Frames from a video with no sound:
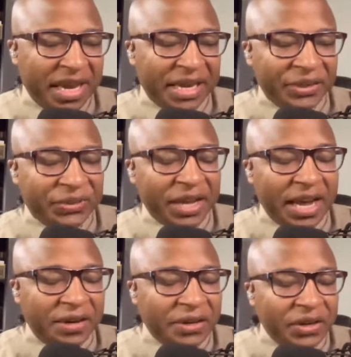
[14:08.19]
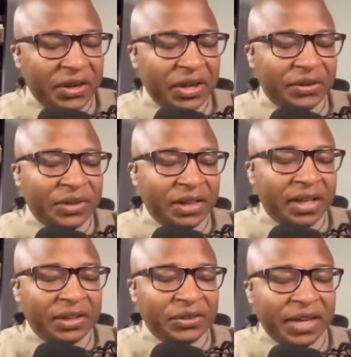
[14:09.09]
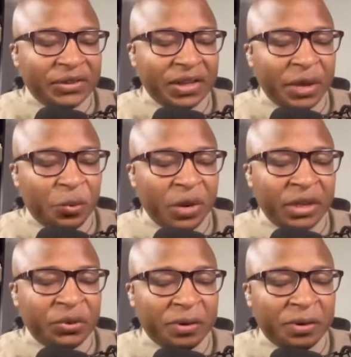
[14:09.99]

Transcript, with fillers: And he said, and he said, it says that they went